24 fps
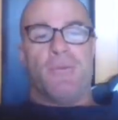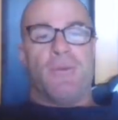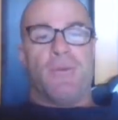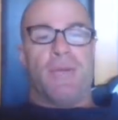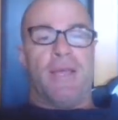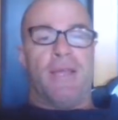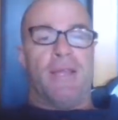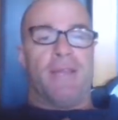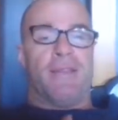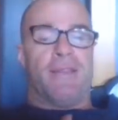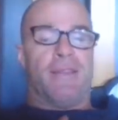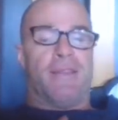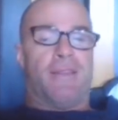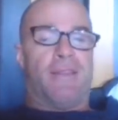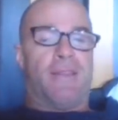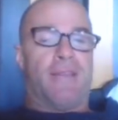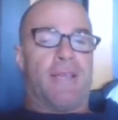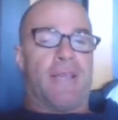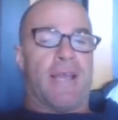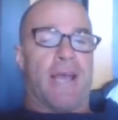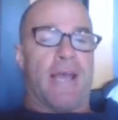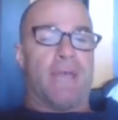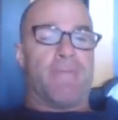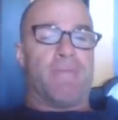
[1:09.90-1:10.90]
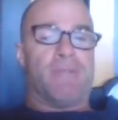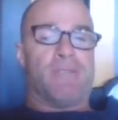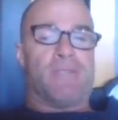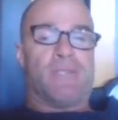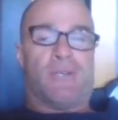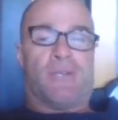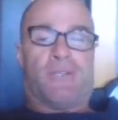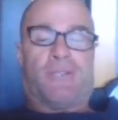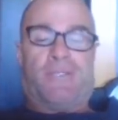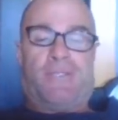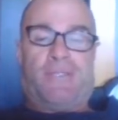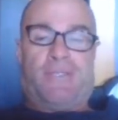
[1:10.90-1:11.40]
when the game
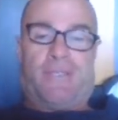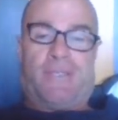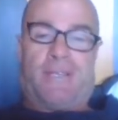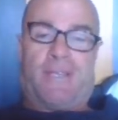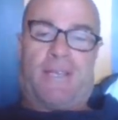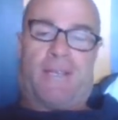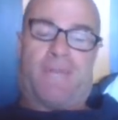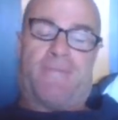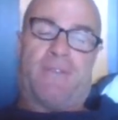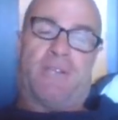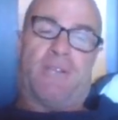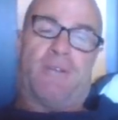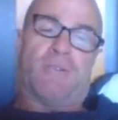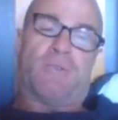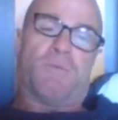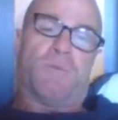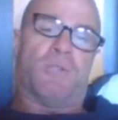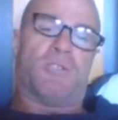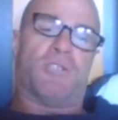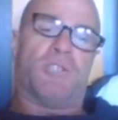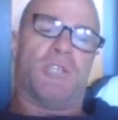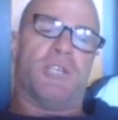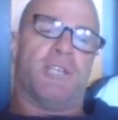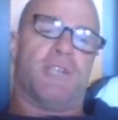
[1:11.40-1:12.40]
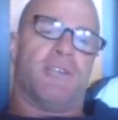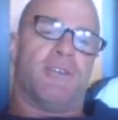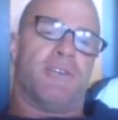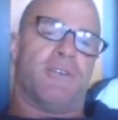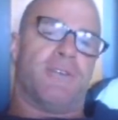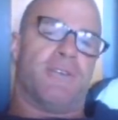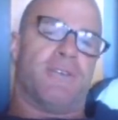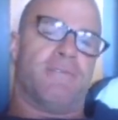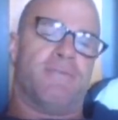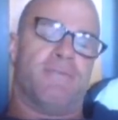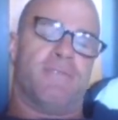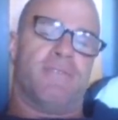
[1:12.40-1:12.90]
was on, when I was watching it
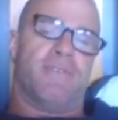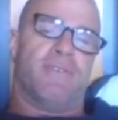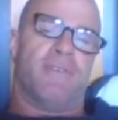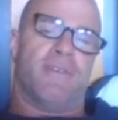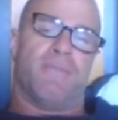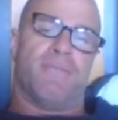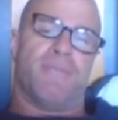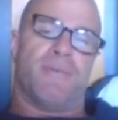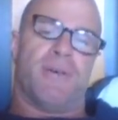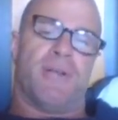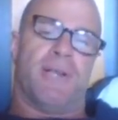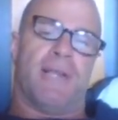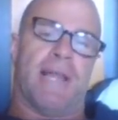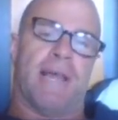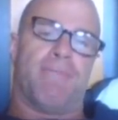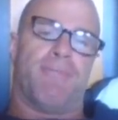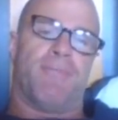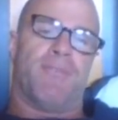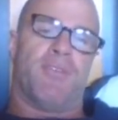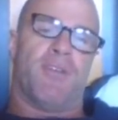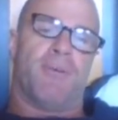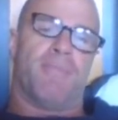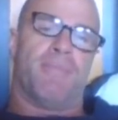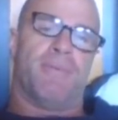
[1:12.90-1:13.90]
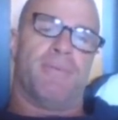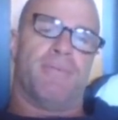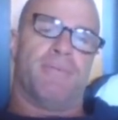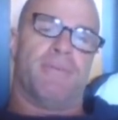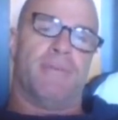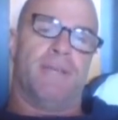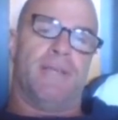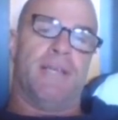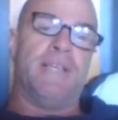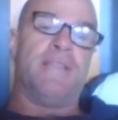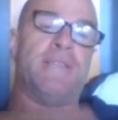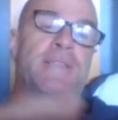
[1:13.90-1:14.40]
on my laptop
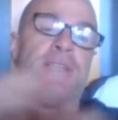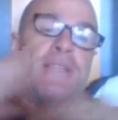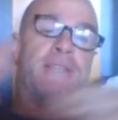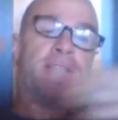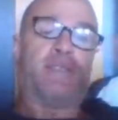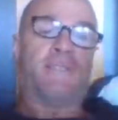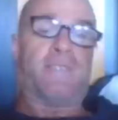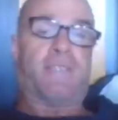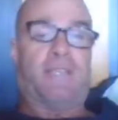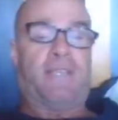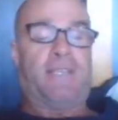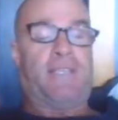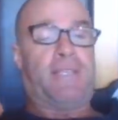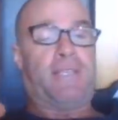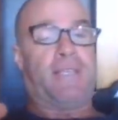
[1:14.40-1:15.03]
in this